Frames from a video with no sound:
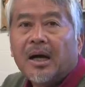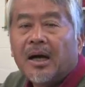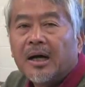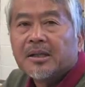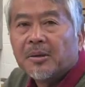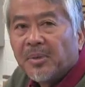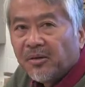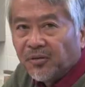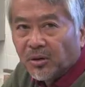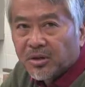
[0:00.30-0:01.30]
The
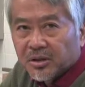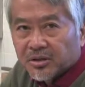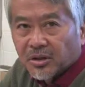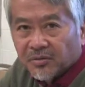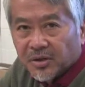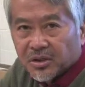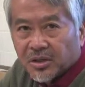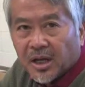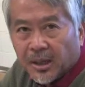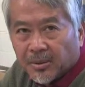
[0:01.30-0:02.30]
main focus of
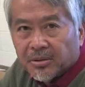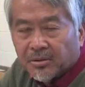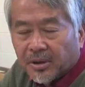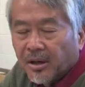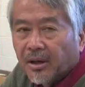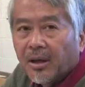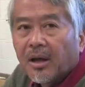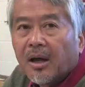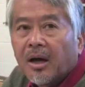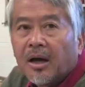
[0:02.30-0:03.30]
this laboratory
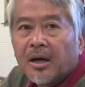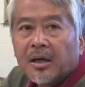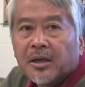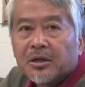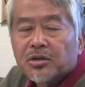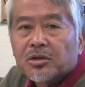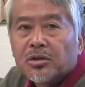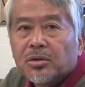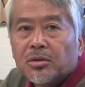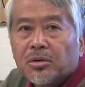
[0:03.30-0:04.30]
is
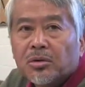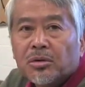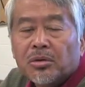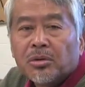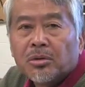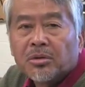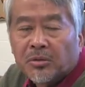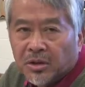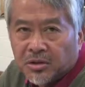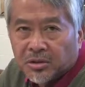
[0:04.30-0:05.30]
to do
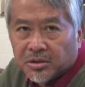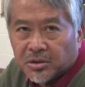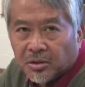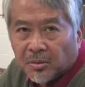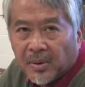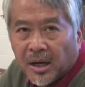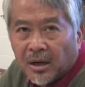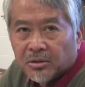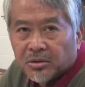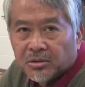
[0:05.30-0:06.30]
the research on the
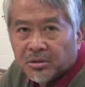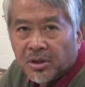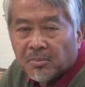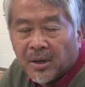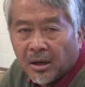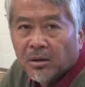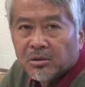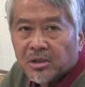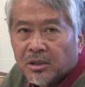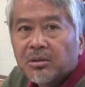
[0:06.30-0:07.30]

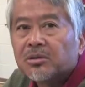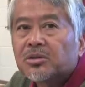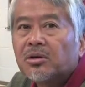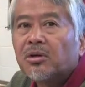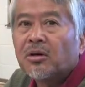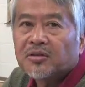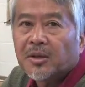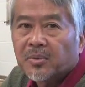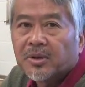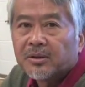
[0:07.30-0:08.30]
biology and control of
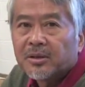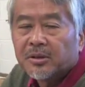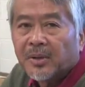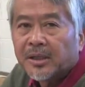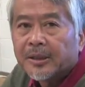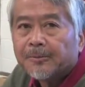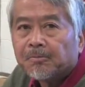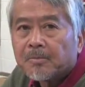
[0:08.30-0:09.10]
subterranean termite.